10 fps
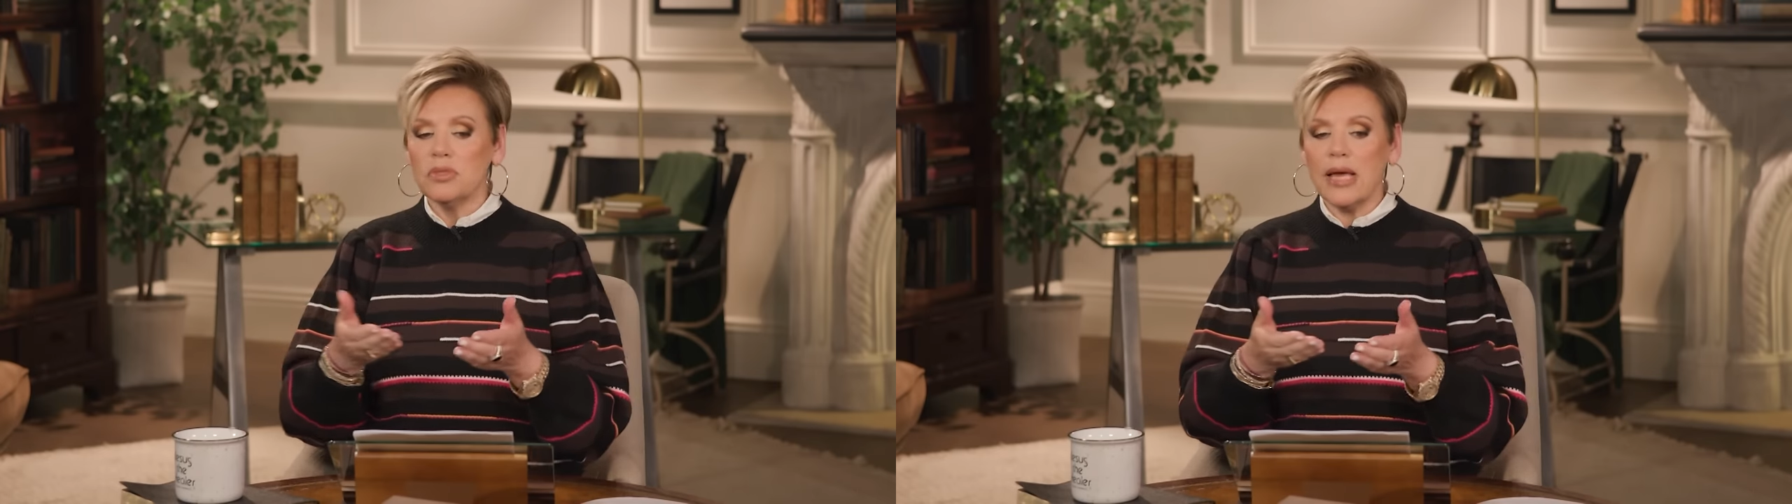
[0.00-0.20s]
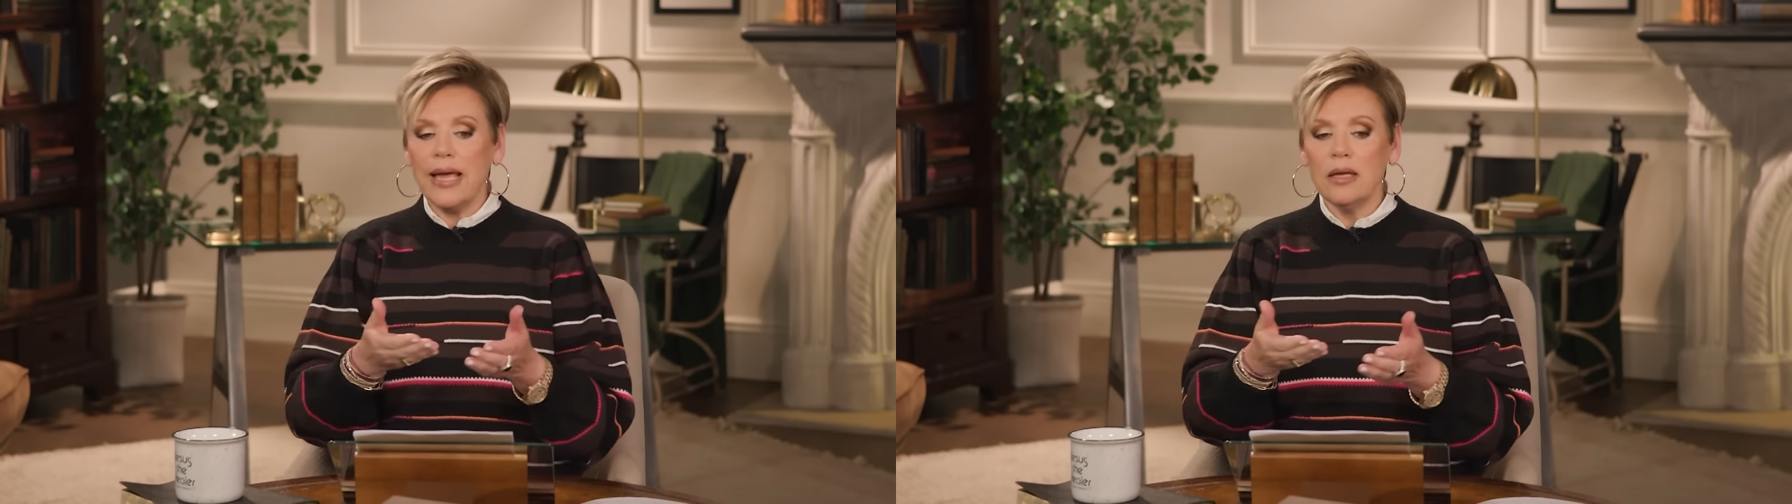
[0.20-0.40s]

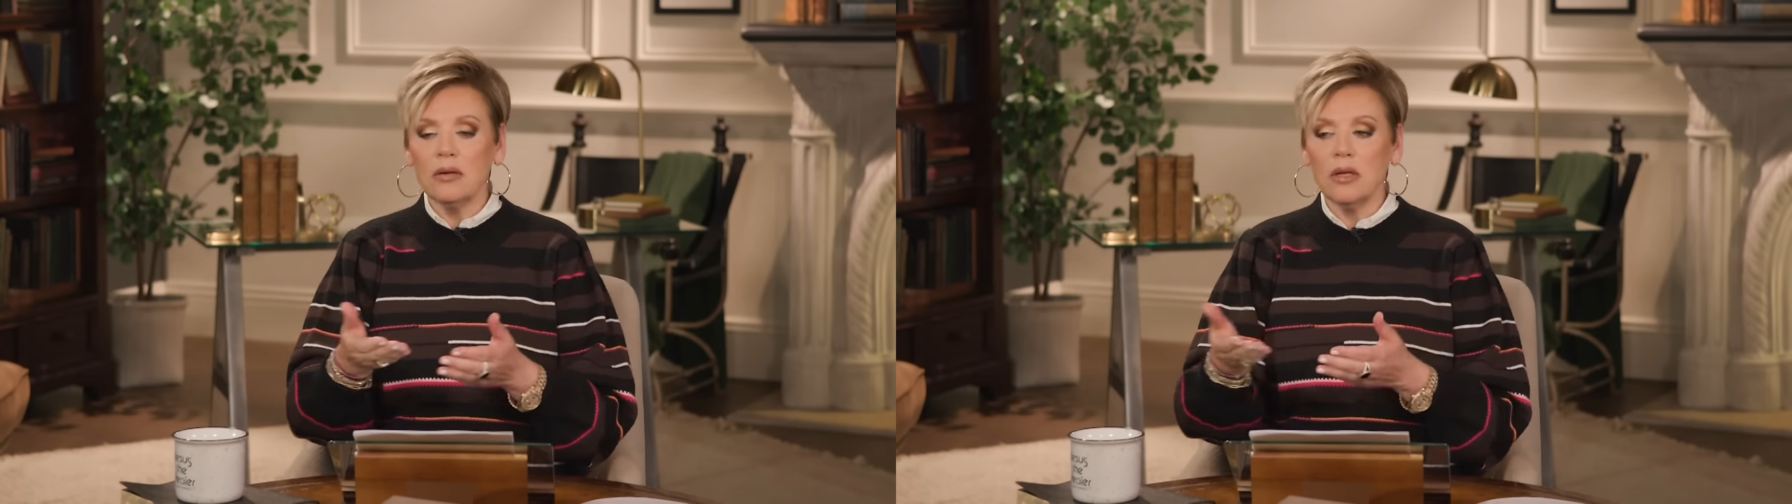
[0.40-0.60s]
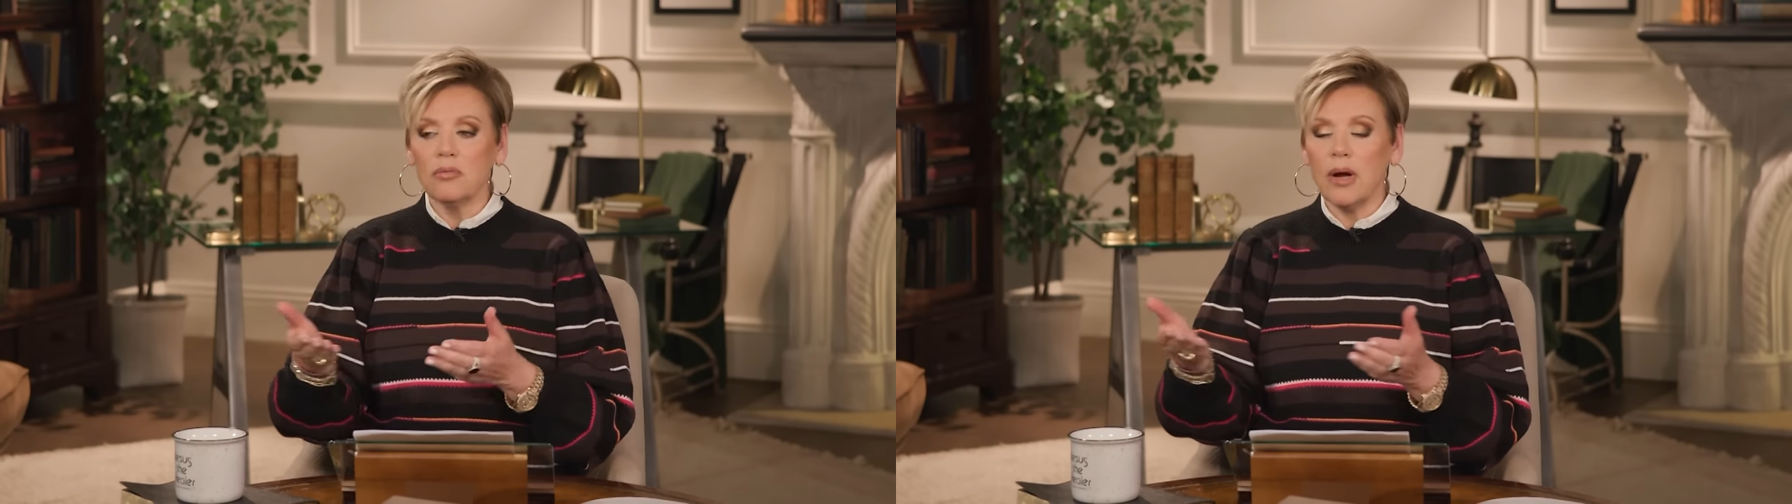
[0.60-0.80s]
to
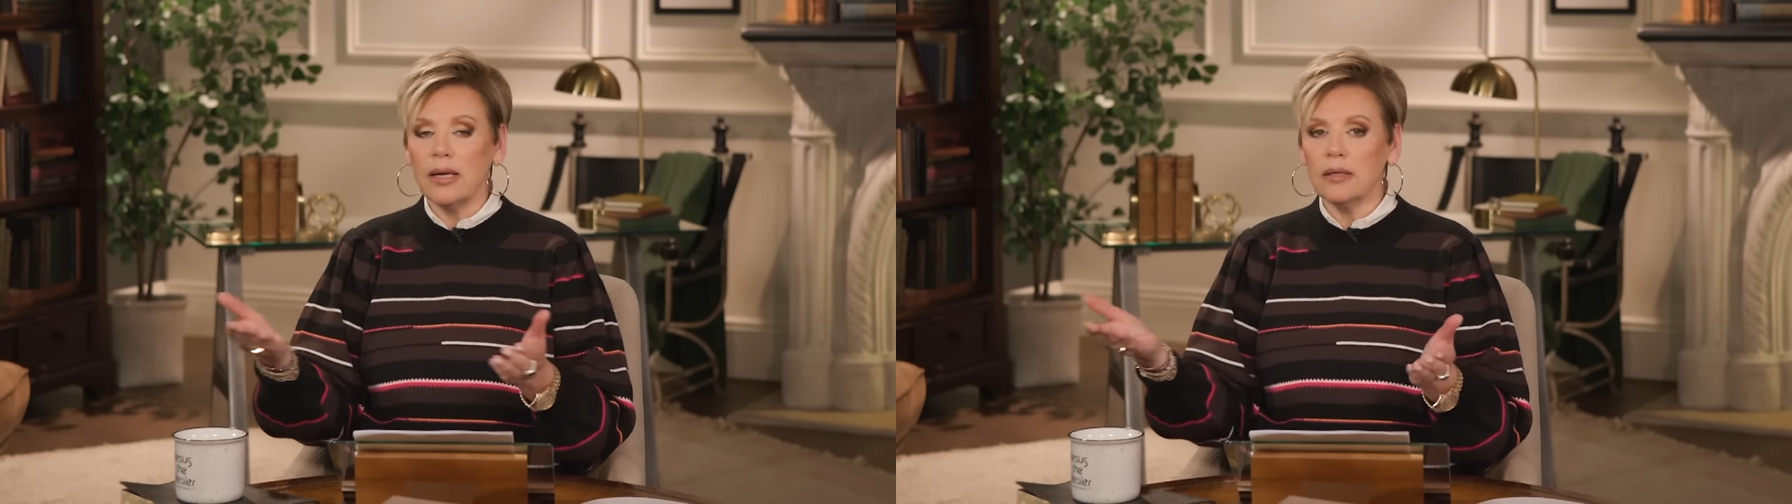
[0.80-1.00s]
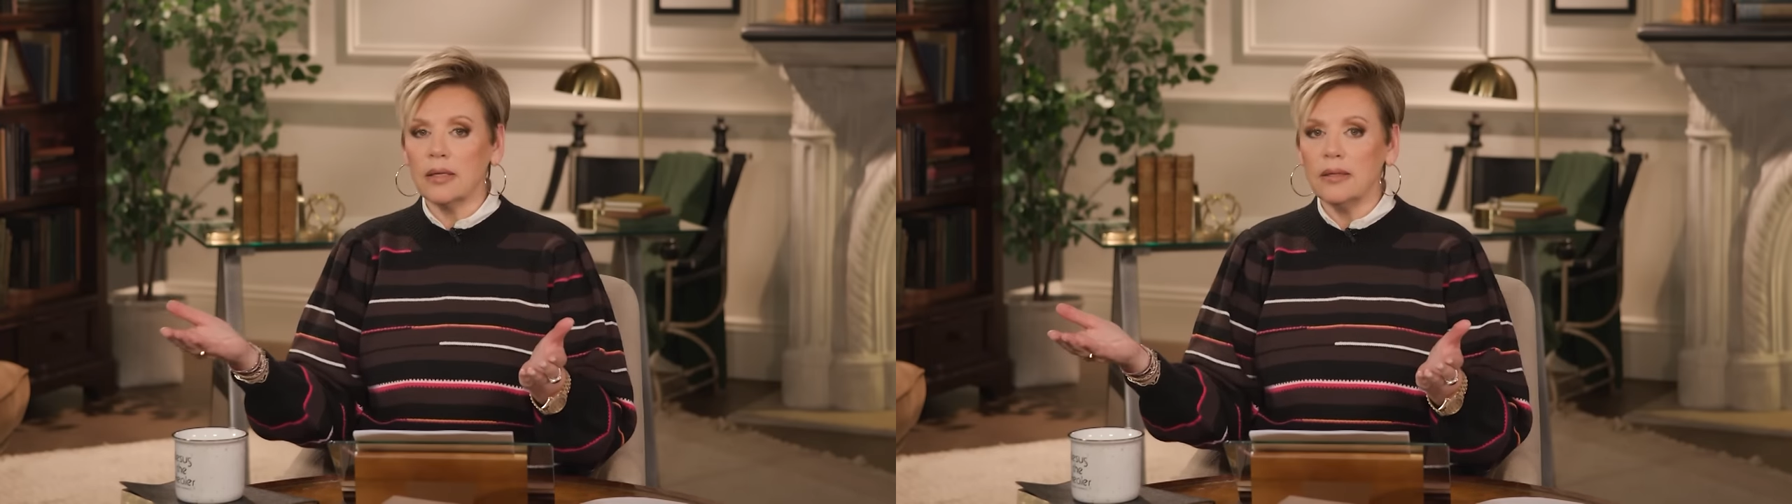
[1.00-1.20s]
handle it
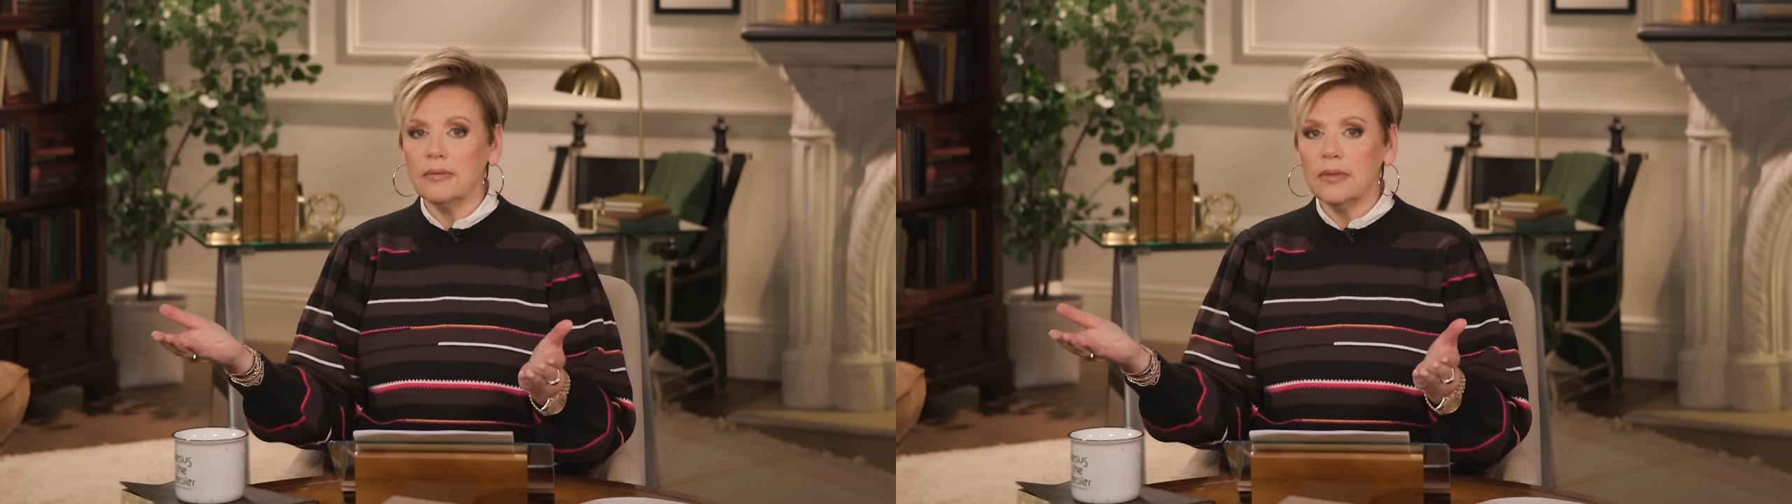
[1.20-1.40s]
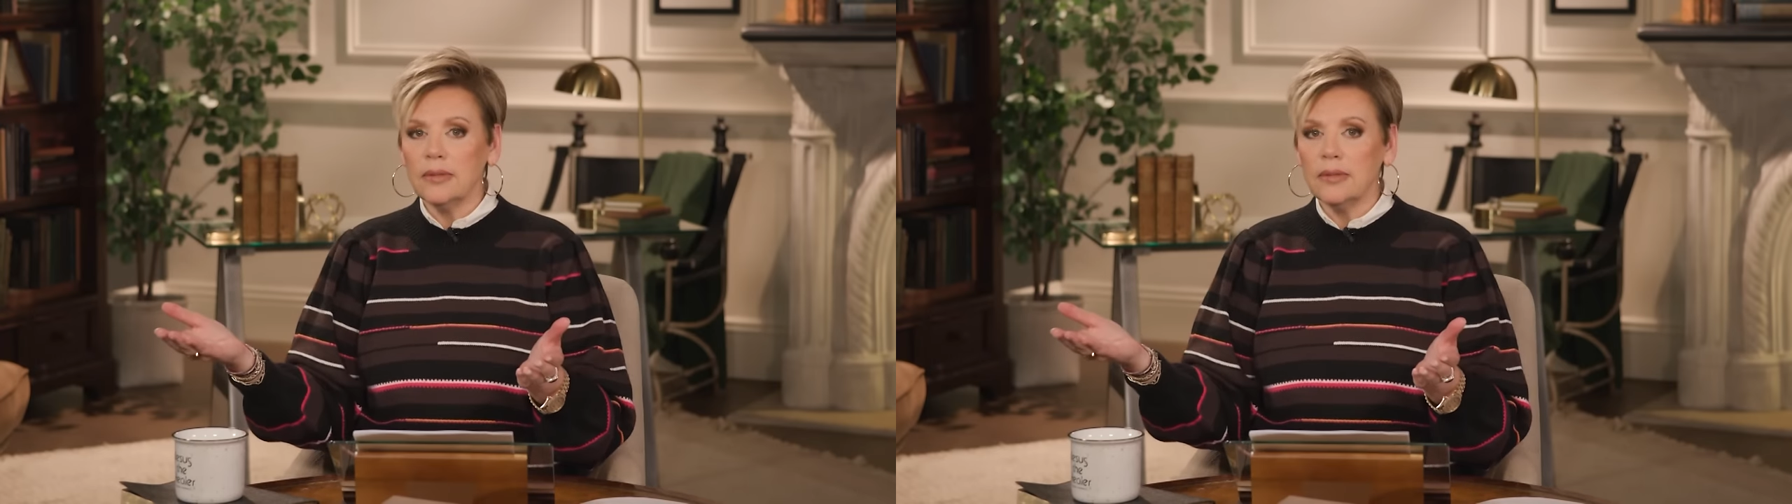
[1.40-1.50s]
rightly.